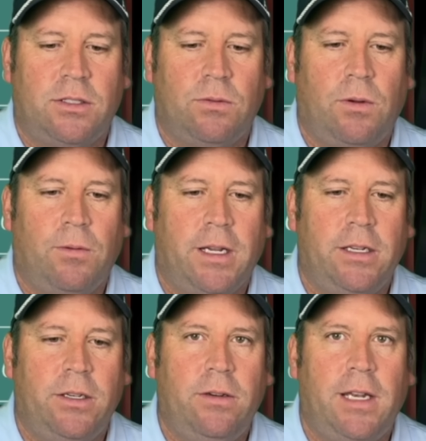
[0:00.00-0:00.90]
So what we're
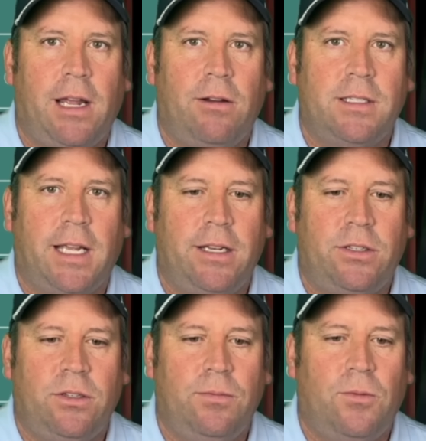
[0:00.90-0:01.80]
going to do now is add
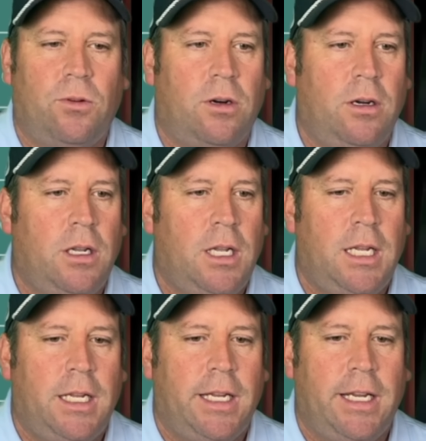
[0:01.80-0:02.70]
two more.
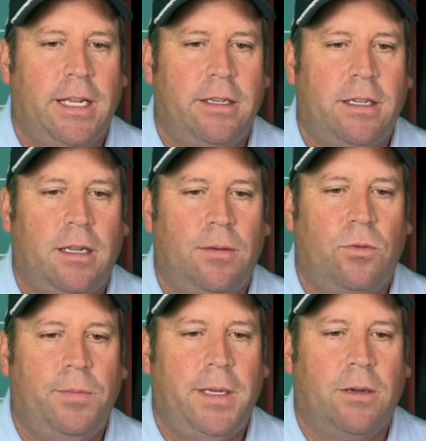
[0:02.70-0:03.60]
And um,
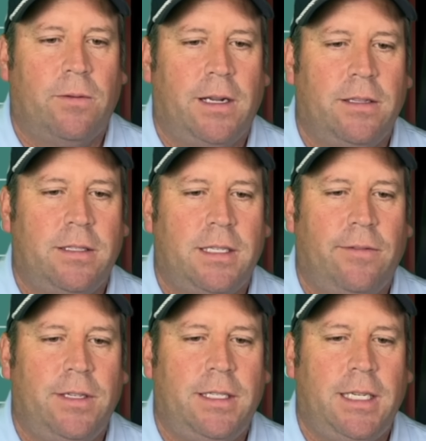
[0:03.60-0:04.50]
we'll be around the
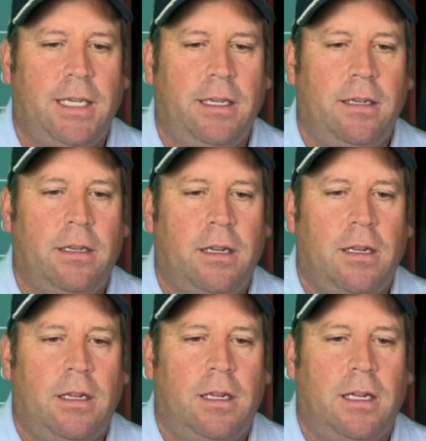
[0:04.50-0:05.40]
17.
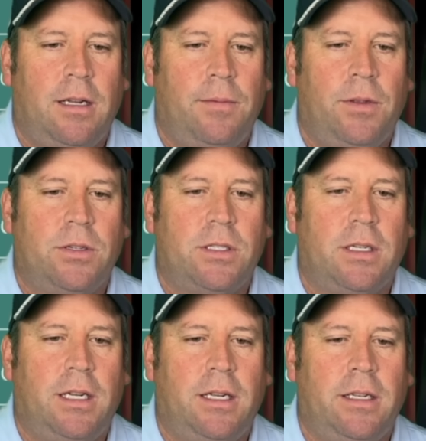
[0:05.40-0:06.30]
Um, there's
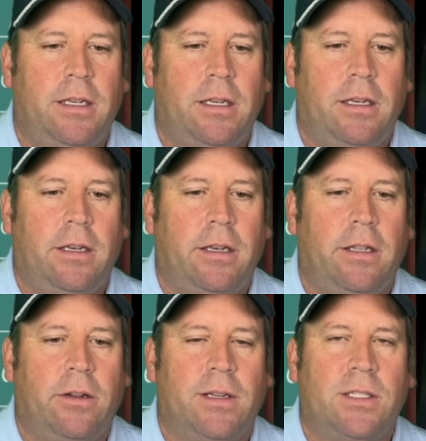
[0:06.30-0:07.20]
uh,
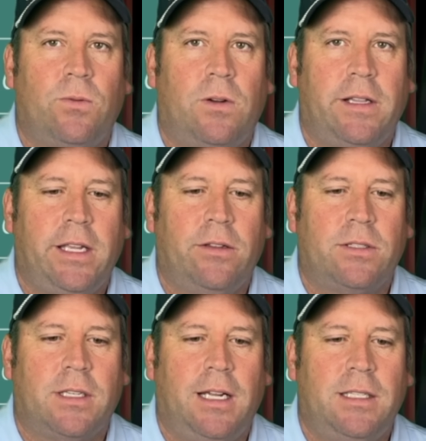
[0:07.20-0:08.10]
There isn't one on the other
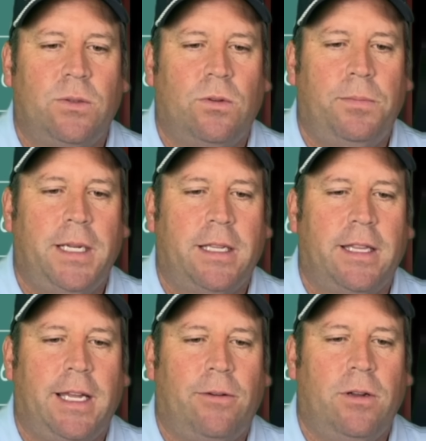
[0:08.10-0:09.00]
side, so we'll pick
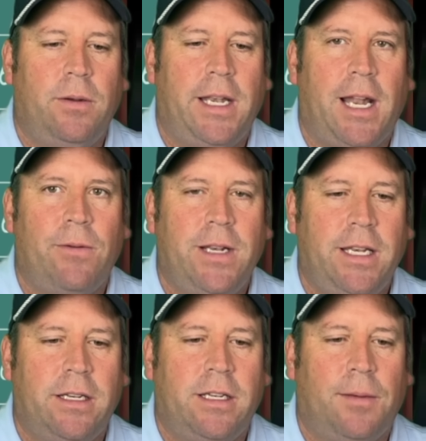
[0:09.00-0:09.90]
that one. Now we
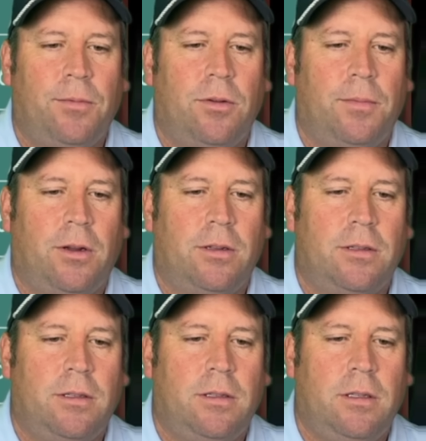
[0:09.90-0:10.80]
need to double them all.
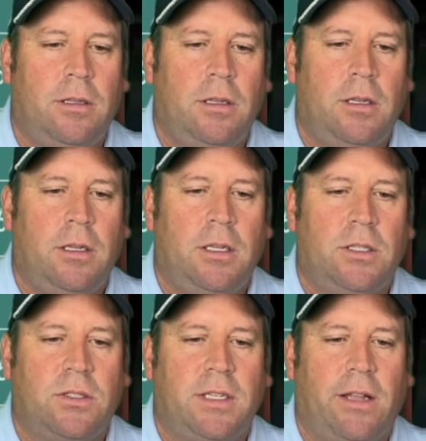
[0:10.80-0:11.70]

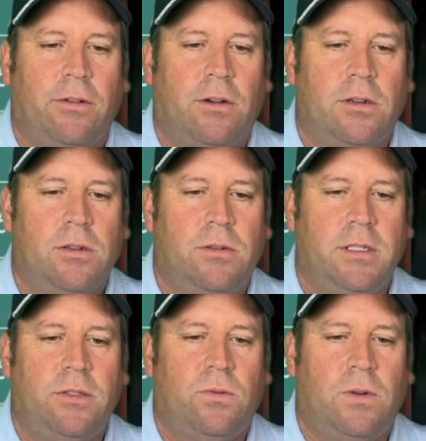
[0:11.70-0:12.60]
So now they're all going
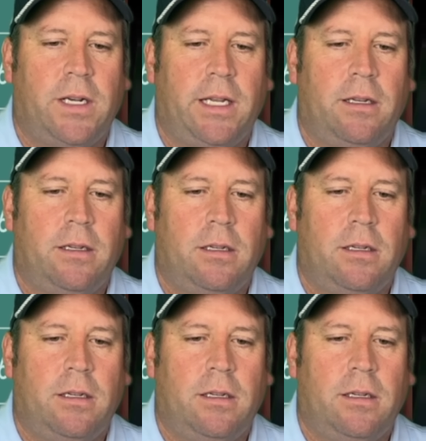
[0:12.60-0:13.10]
to 20.